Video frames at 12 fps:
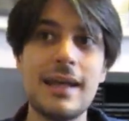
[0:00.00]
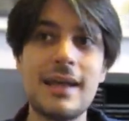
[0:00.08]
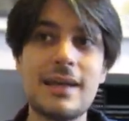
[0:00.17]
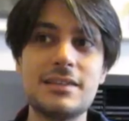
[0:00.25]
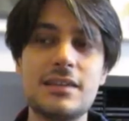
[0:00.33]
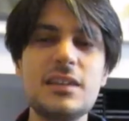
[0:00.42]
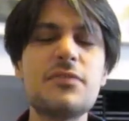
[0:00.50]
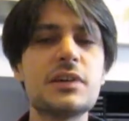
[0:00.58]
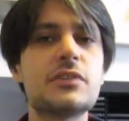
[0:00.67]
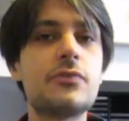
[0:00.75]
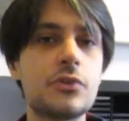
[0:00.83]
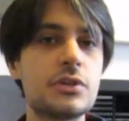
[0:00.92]
and if
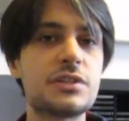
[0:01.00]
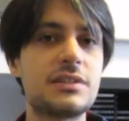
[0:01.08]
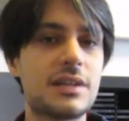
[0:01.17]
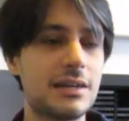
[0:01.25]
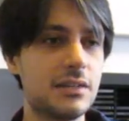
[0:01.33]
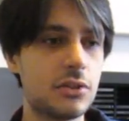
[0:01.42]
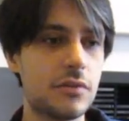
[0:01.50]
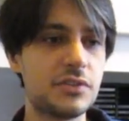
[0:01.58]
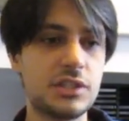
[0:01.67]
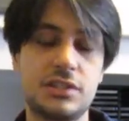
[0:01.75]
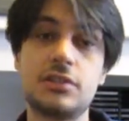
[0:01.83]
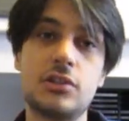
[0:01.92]
at first I
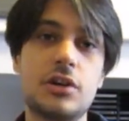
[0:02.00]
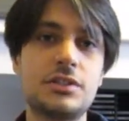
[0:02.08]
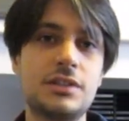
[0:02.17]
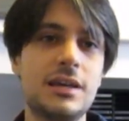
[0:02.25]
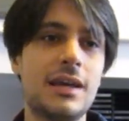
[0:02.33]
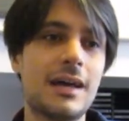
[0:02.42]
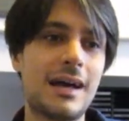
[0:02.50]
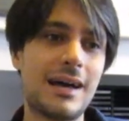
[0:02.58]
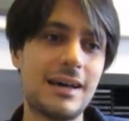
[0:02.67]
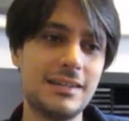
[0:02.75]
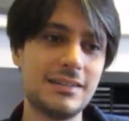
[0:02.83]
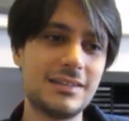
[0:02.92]
loved it a lot,
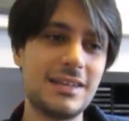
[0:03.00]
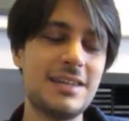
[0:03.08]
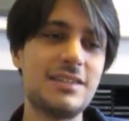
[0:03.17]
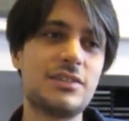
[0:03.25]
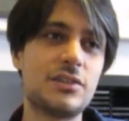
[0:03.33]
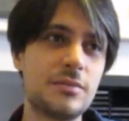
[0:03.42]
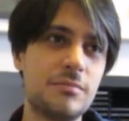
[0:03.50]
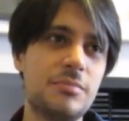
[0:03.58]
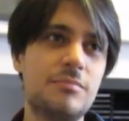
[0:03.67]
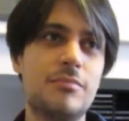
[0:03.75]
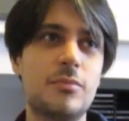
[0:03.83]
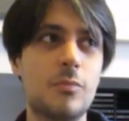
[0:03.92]
I later